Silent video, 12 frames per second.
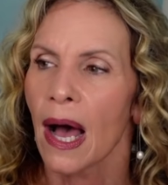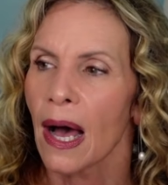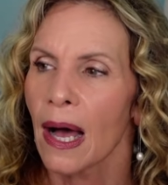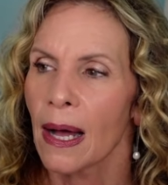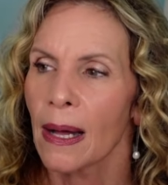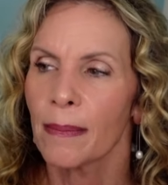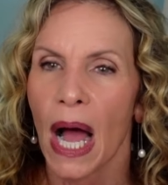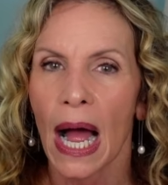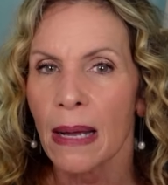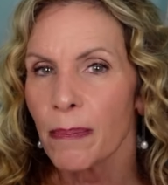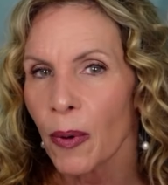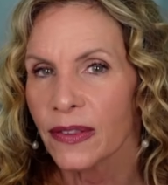um,
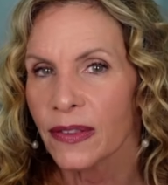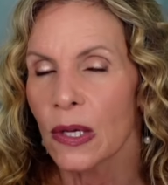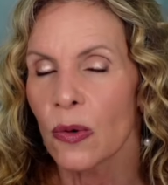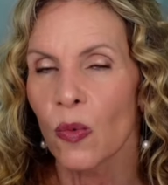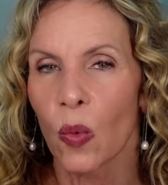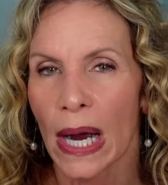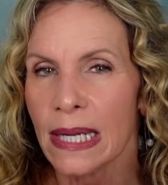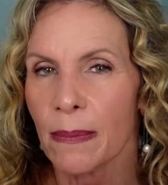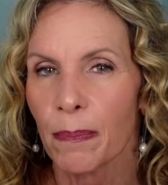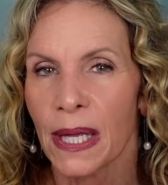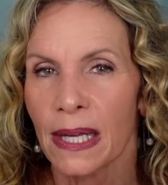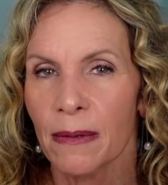I bought the
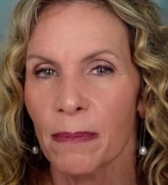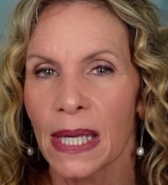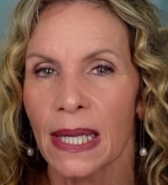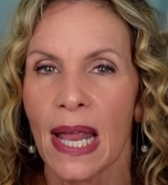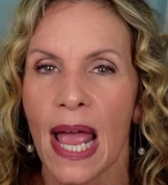white pigment